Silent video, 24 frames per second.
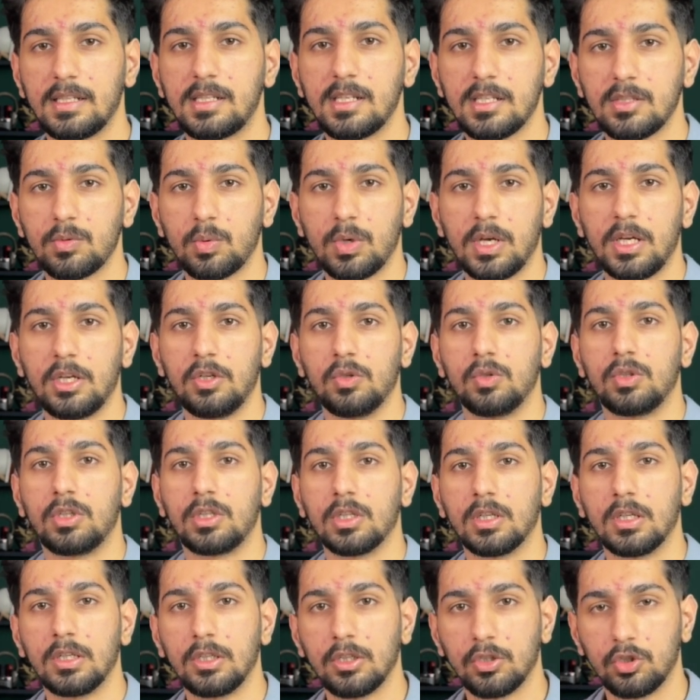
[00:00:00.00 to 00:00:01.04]
is where you
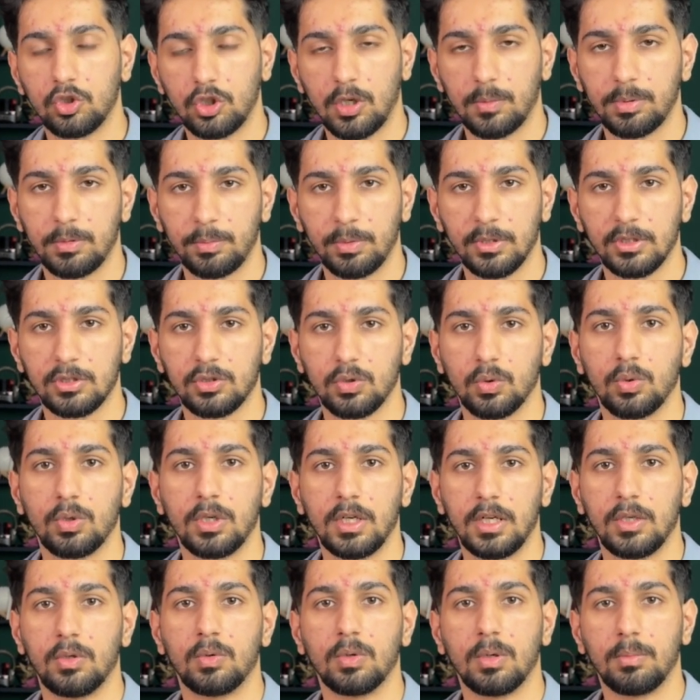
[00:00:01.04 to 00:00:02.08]
turn your dropshipping store
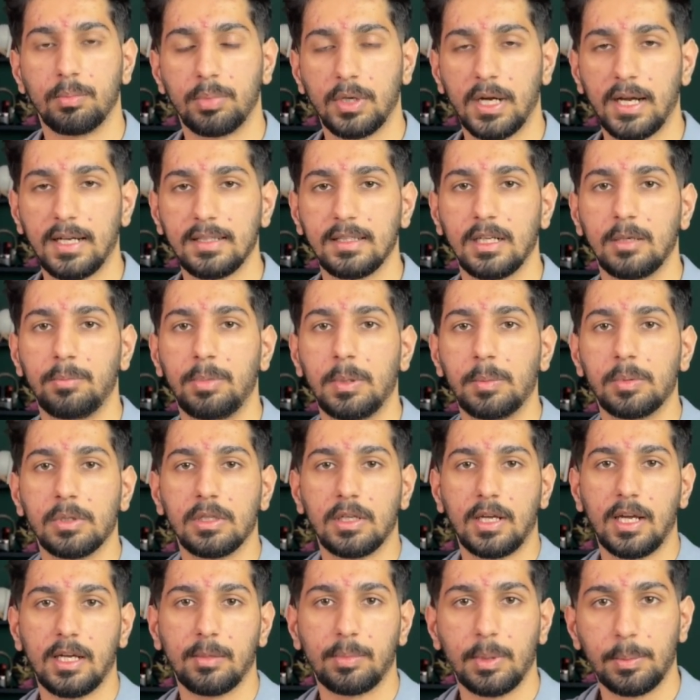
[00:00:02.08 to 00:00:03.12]
into a brand that people
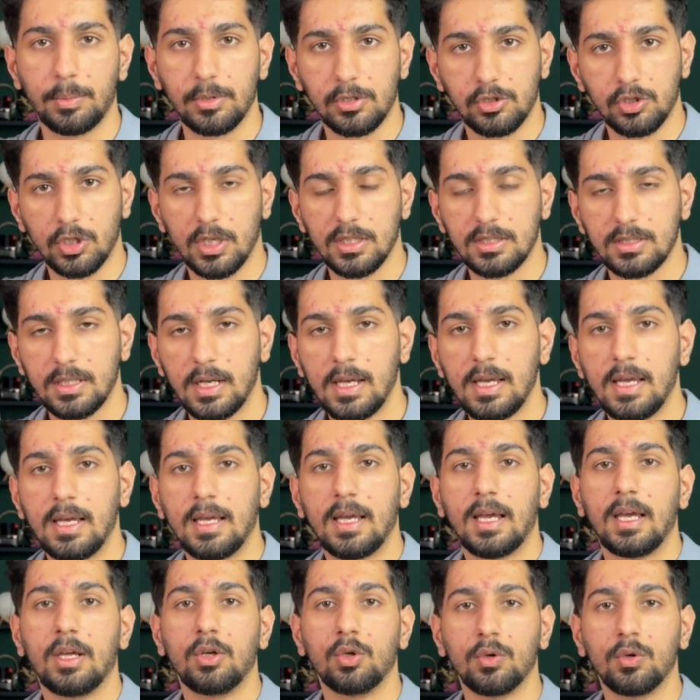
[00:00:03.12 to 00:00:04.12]
like, people trust, and